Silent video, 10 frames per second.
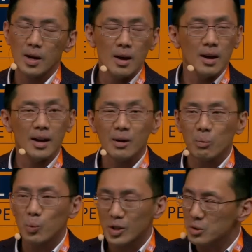hey,
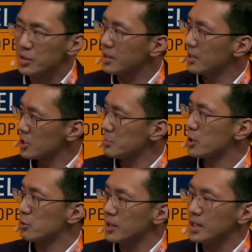what do the
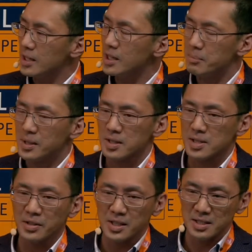customers really need? Because
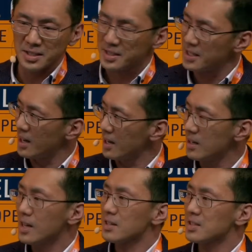at the end of the day,
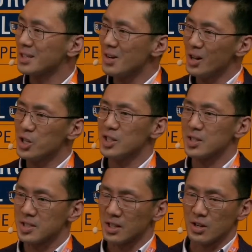technology is
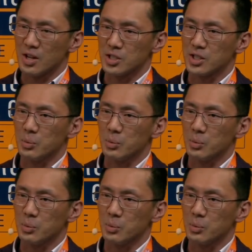technology.